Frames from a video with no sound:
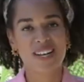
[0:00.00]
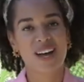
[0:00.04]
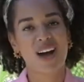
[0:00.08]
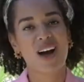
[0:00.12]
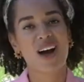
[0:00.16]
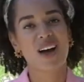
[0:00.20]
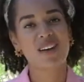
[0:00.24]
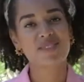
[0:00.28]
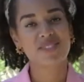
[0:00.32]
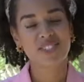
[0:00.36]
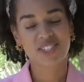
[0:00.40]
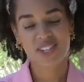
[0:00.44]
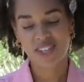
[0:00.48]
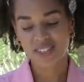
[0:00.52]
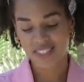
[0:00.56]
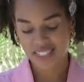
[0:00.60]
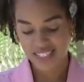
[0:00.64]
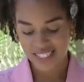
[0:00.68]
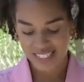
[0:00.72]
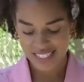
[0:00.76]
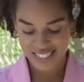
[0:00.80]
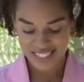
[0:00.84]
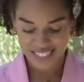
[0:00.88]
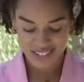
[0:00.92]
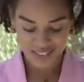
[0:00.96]
I've chosen
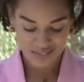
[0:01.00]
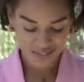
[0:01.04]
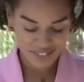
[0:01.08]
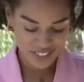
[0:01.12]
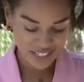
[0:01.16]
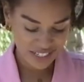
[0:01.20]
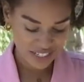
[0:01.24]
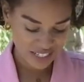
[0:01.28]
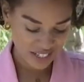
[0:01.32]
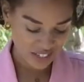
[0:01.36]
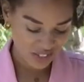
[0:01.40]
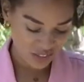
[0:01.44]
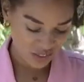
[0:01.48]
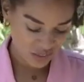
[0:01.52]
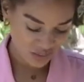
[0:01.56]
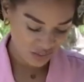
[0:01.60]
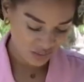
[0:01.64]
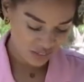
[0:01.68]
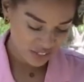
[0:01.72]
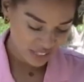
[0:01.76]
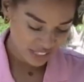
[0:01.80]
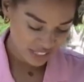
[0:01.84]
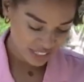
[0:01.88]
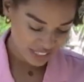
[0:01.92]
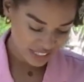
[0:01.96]
this lovely
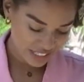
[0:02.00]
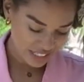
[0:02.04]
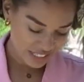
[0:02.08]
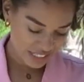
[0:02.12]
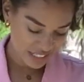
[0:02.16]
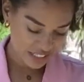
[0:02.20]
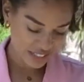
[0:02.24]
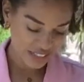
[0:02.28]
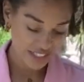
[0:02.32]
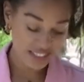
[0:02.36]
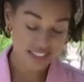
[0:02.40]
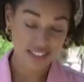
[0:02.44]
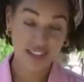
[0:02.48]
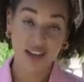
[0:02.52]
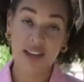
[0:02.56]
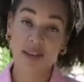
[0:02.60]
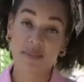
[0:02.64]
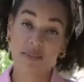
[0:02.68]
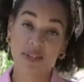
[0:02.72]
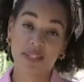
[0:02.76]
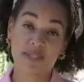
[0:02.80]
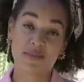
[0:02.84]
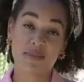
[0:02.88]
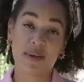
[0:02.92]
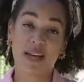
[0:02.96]
green
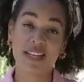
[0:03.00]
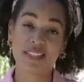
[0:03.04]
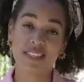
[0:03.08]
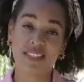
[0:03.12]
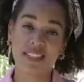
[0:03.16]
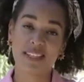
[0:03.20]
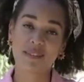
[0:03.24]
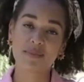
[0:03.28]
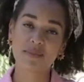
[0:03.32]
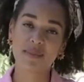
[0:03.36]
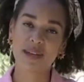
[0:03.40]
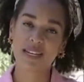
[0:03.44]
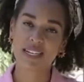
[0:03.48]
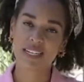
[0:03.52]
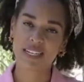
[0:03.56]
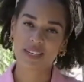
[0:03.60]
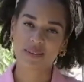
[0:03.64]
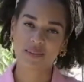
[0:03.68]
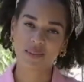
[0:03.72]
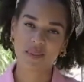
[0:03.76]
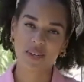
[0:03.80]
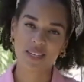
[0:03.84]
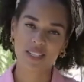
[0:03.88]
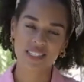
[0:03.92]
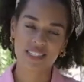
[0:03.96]
diamond pattern by
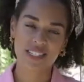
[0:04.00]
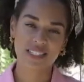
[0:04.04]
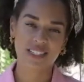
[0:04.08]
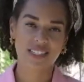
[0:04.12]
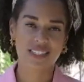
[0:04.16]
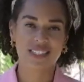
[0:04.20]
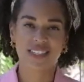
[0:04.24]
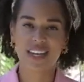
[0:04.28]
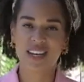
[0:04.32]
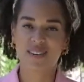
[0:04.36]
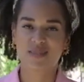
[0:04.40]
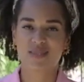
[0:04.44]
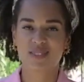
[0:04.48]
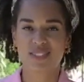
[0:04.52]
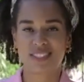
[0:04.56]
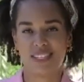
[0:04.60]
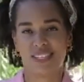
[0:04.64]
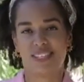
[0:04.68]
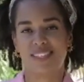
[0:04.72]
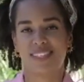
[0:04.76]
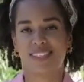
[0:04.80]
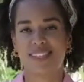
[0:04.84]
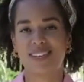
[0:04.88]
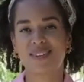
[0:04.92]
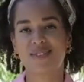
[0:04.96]
Linwood. It's stain
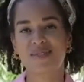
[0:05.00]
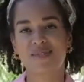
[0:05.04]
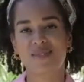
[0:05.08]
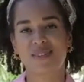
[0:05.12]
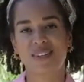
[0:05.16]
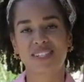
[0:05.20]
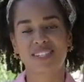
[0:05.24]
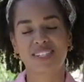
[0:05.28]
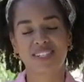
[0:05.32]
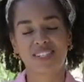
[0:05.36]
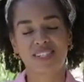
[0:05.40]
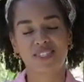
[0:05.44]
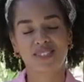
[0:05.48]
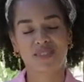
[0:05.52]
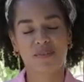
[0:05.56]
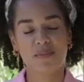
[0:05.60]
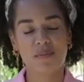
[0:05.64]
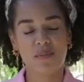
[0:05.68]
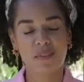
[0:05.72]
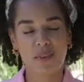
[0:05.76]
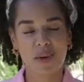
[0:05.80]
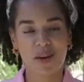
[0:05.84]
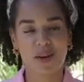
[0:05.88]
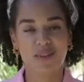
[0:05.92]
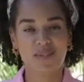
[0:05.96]
resistant, which is
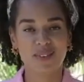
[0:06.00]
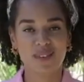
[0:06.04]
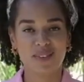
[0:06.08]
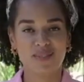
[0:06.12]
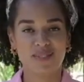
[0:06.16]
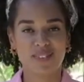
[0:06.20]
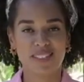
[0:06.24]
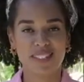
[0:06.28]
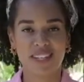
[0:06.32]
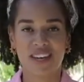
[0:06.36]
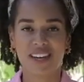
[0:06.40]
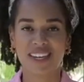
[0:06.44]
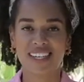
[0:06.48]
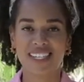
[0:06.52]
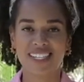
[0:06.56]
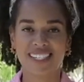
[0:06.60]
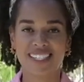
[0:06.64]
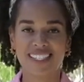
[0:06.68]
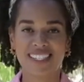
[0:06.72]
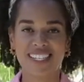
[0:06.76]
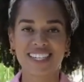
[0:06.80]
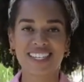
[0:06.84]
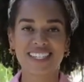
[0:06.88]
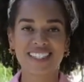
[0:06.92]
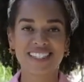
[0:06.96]
perfect for dining
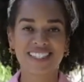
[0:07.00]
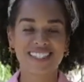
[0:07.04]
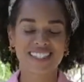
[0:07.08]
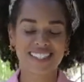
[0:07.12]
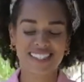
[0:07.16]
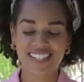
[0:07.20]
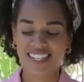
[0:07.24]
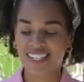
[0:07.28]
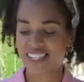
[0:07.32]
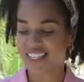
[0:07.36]
seats.